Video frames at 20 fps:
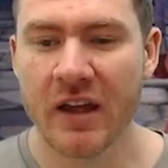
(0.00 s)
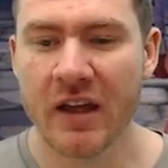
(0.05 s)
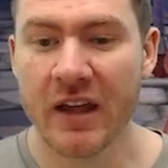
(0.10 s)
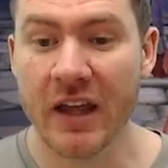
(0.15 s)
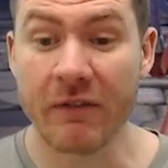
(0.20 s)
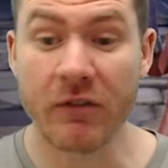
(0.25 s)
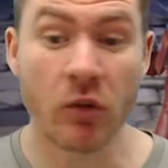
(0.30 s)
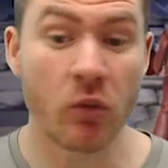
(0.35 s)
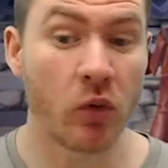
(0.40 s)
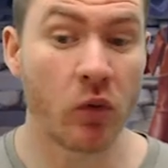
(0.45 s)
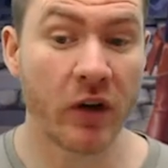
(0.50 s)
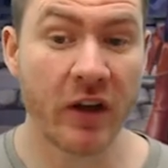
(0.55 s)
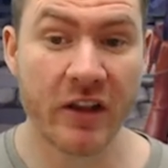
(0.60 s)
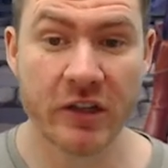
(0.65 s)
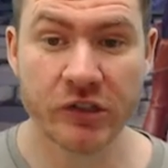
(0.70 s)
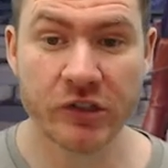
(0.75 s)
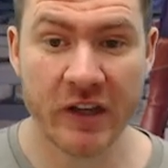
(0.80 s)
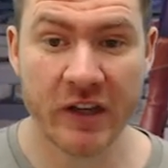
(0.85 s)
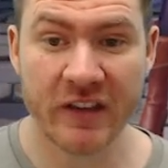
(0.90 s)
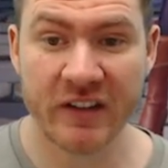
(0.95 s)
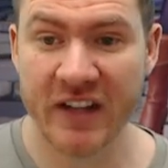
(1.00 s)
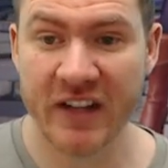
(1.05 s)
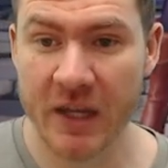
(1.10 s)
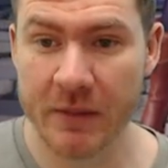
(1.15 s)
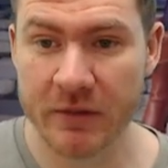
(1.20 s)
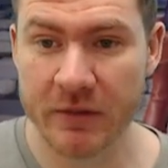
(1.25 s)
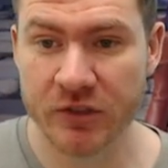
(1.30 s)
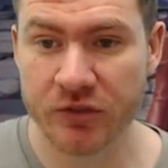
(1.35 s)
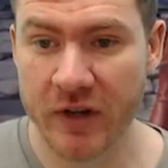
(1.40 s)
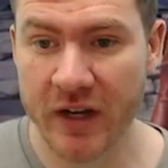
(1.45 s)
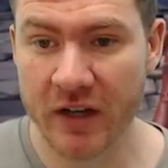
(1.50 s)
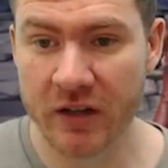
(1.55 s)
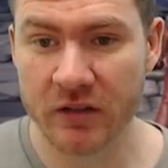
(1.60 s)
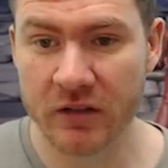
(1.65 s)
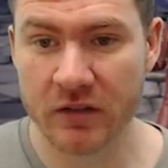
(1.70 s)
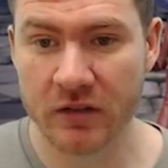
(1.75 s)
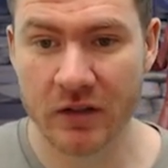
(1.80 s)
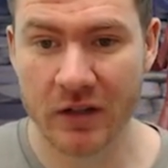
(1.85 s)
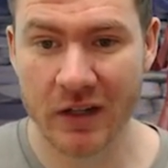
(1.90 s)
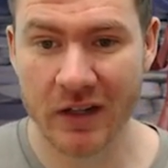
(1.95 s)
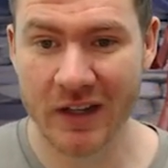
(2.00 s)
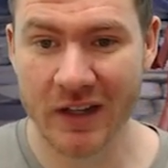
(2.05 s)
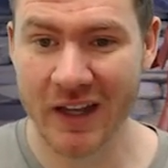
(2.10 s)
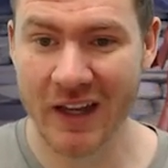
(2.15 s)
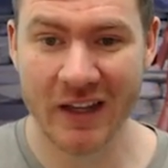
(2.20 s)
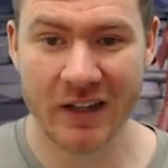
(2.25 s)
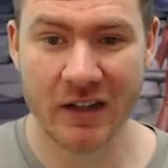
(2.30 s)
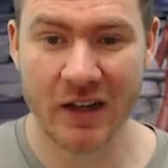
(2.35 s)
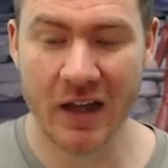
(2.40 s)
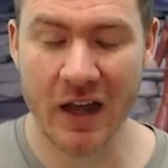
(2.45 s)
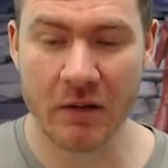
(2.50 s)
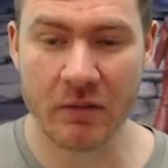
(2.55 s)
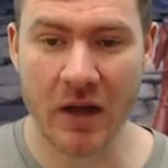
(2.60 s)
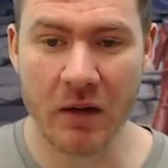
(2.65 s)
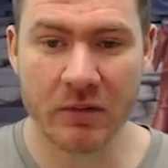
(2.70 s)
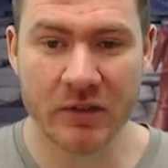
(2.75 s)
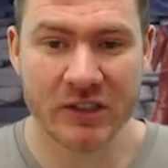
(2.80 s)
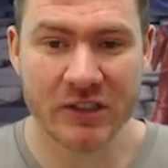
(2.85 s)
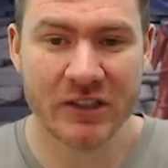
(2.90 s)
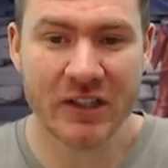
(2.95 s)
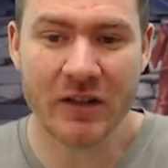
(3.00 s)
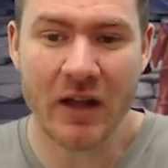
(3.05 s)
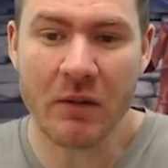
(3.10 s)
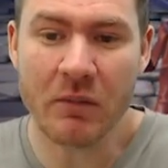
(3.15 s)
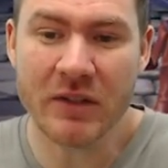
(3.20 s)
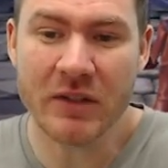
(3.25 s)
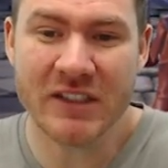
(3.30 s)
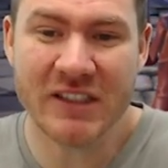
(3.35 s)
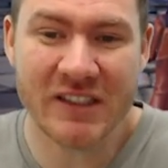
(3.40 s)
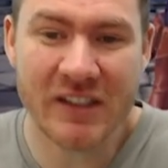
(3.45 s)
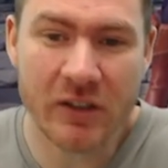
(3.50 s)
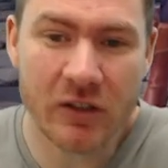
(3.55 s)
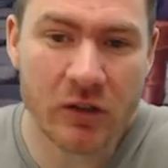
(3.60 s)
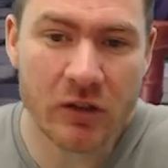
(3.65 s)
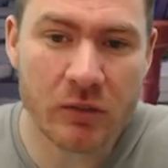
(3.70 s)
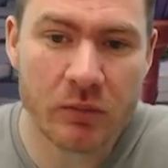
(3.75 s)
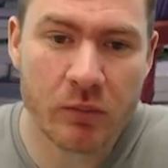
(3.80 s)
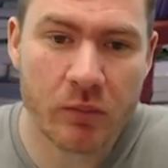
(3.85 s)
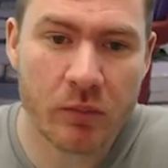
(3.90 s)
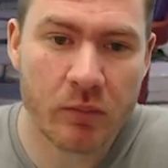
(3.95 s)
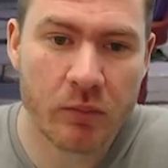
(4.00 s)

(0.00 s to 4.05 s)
If you wanted to try the damage route, again, I would still